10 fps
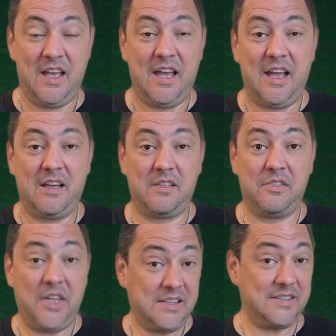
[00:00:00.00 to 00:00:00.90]
And
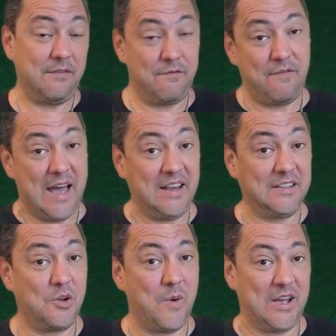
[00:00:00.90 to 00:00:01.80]
that's a
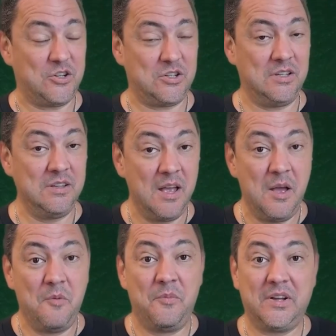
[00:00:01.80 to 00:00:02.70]
valid question,
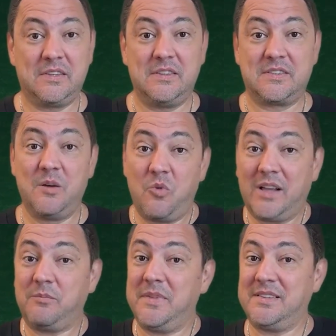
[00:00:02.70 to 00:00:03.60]
but
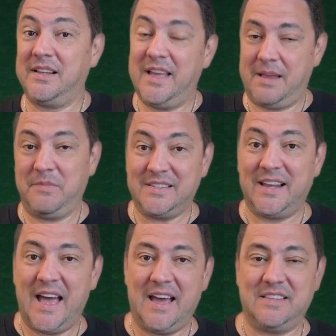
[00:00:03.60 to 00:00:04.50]
somewhat
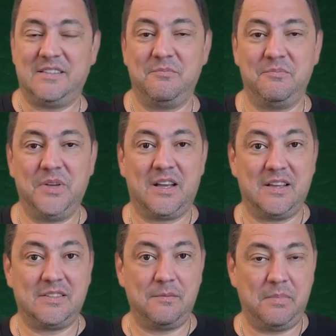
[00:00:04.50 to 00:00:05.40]
misled,
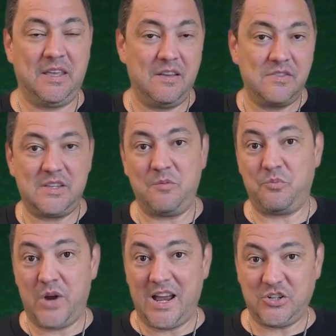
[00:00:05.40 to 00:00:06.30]
because it gives the
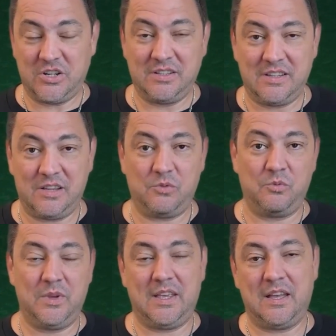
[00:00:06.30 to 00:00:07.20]
impression that
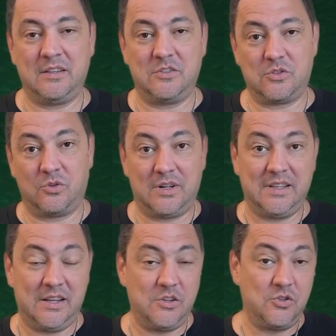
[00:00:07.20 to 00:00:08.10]
we can store
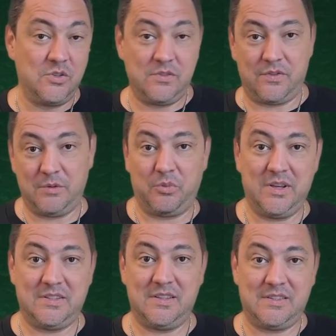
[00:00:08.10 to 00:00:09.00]
data in two different
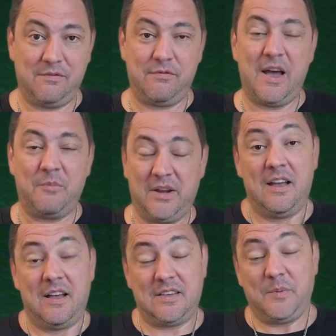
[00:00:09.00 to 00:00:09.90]
places in Fabric.
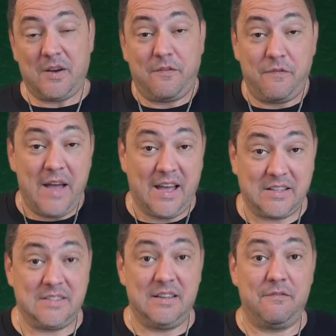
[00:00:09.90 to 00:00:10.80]
As a matter of
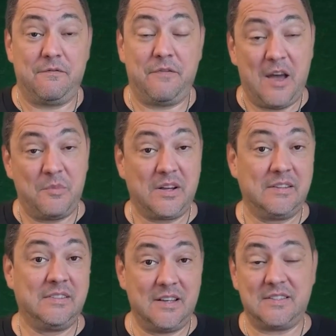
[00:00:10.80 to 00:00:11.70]
fact,
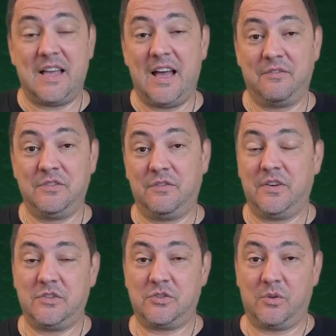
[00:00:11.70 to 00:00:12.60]
Fabric does have
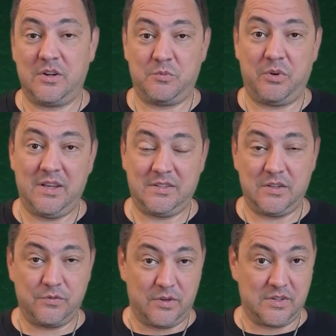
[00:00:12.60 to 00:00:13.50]
different storage
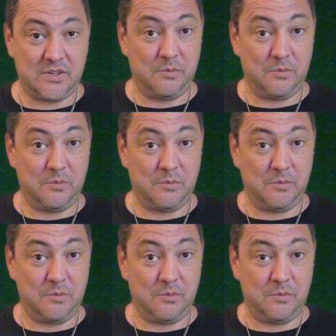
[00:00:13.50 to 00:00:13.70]
places for some